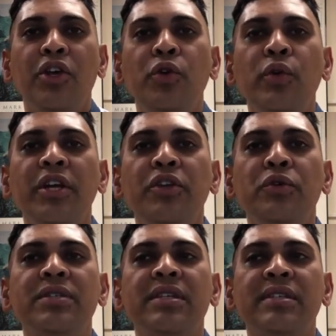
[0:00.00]
You can
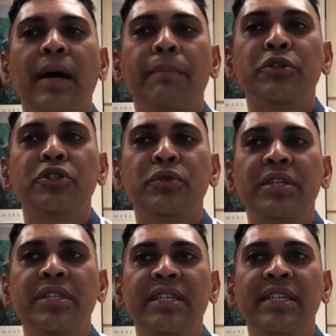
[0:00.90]
use this
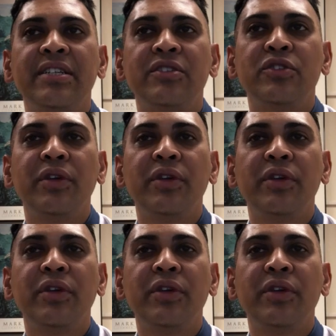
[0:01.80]
opportunity